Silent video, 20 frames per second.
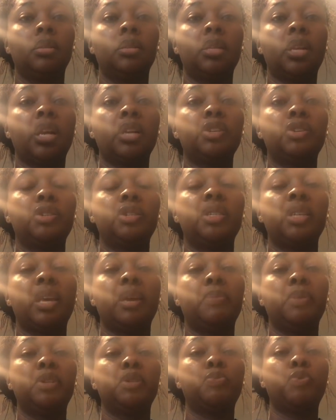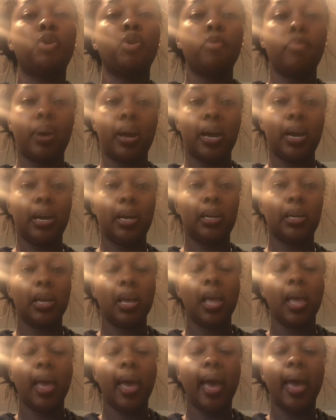Dr. Sebi's Bromide.
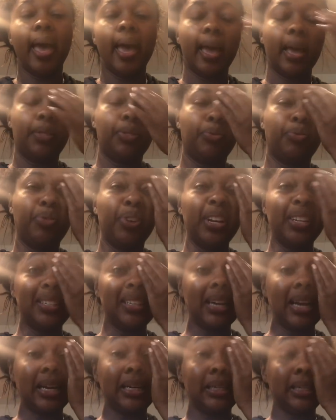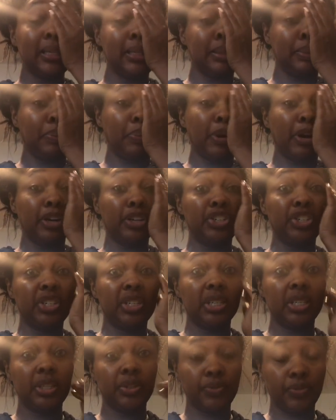And the reason I didn't
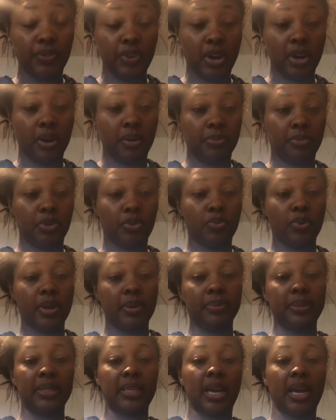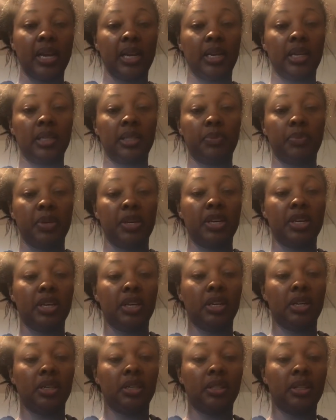purchase from the website is
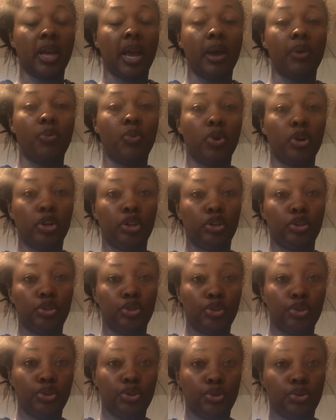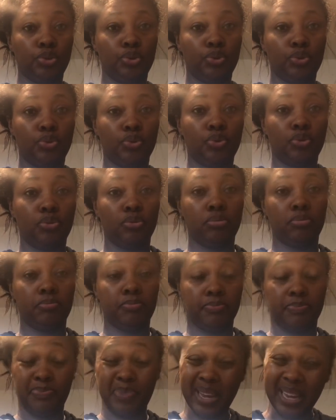because I wanted to
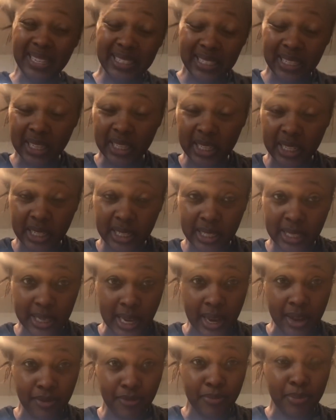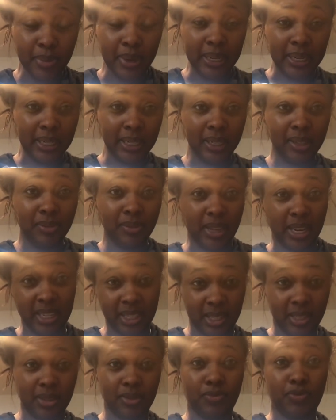basically save money.
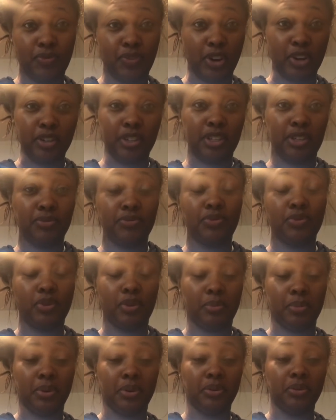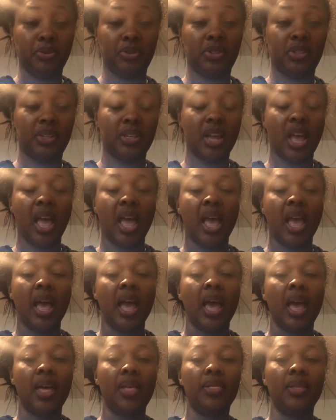That's first and foremost.
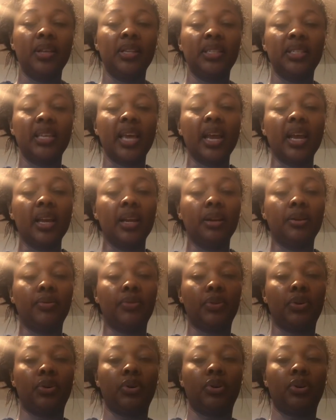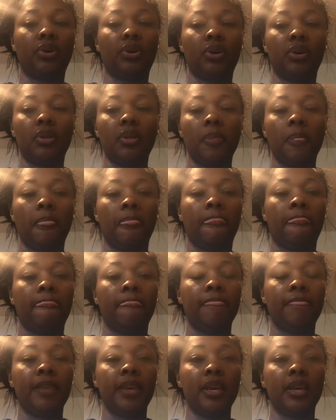And then second of all,
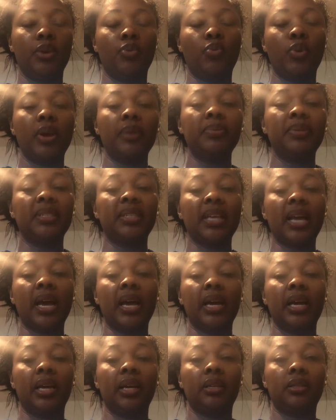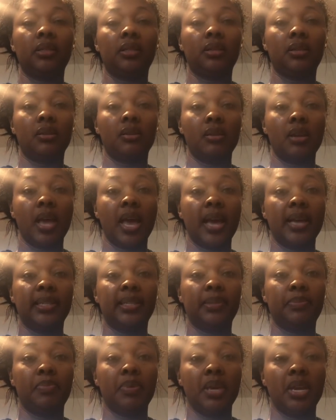the website
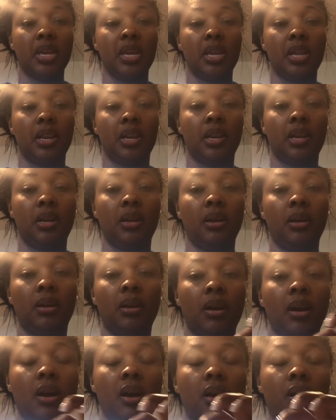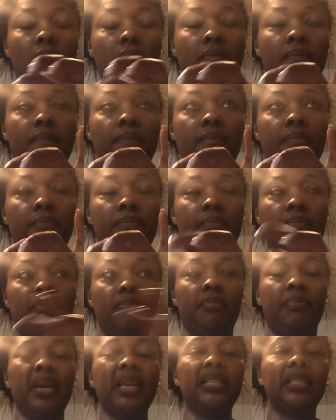has been
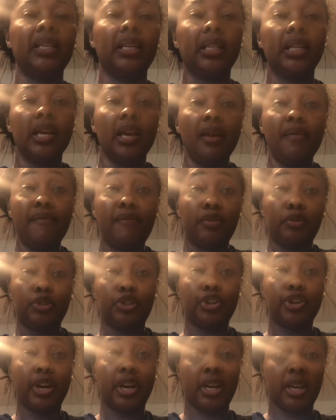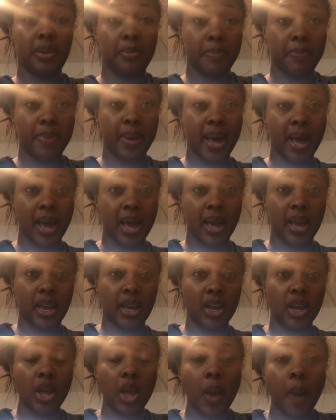basically infiltrated
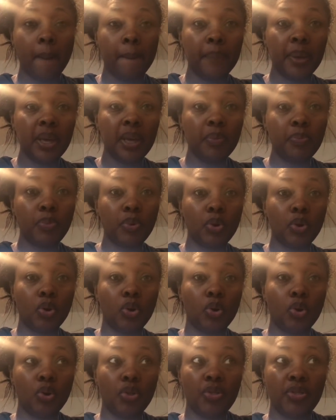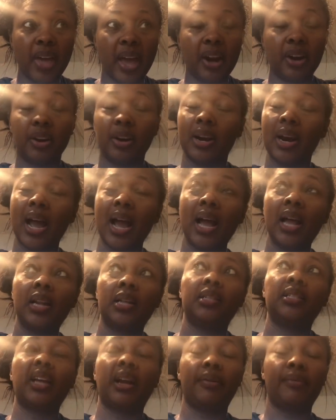by people that are
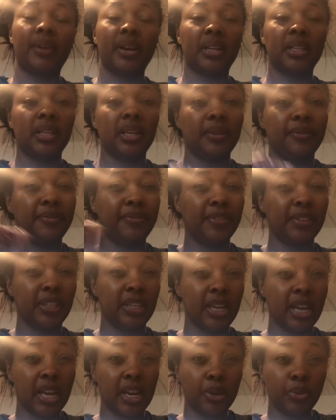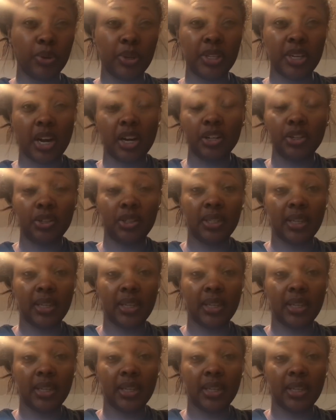not directly affiliated with Dr.